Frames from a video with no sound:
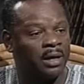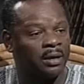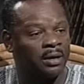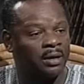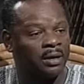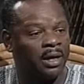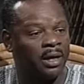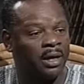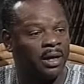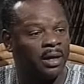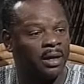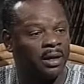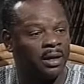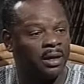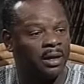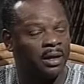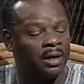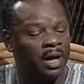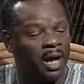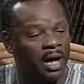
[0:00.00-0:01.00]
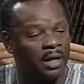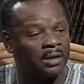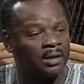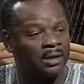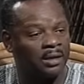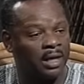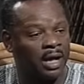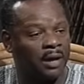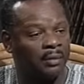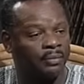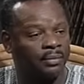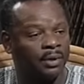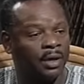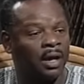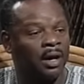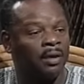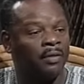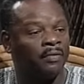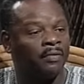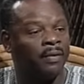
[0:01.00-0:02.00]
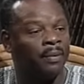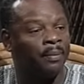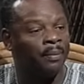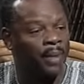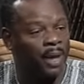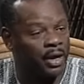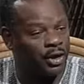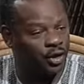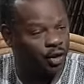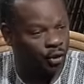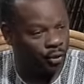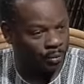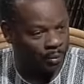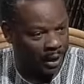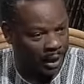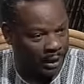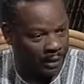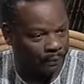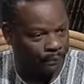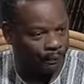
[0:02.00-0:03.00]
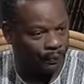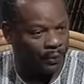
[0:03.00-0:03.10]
the concept of measurement,